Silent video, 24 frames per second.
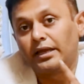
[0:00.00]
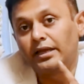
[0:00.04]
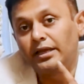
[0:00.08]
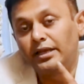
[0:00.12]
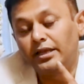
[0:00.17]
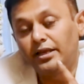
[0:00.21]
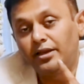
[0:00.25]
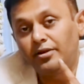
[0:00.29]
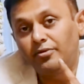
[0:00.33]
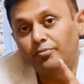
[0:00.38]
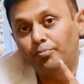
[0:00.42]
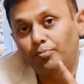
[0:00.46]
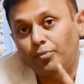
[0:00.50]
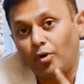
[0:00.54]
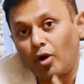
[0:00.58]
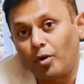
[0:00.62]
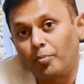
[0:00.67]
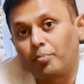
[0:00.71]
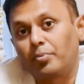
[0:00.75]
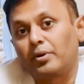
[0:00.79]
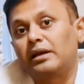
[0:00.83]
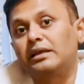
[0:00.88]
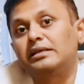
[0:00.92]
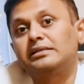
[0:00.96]
in
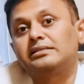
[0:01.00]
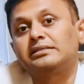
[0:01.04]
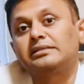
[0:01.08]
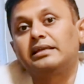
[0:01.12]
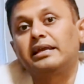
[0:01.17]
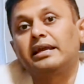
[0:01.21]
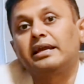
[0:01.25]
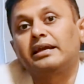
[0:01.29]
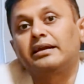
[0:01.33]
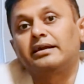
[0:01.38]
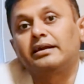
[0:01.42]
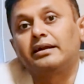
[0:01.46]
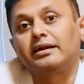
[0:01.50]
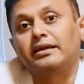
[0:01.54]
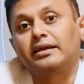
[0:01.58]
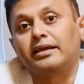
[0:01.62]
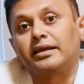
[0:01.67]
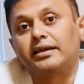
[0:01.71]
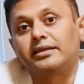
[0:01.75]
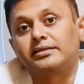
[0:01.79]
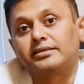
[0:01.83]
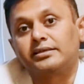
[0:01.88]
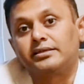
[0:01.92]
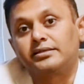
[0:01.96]
properly selected
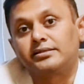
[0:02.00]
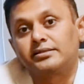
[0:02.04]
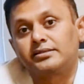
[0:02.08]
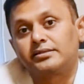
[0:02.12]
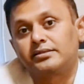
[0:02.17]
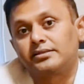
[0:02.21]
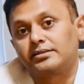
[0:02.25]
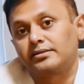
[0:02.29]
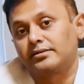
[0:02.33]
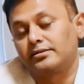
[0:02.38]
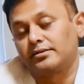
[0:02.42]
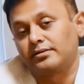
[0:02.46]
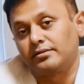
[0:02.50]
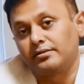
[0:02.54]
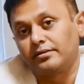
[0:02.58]
cases,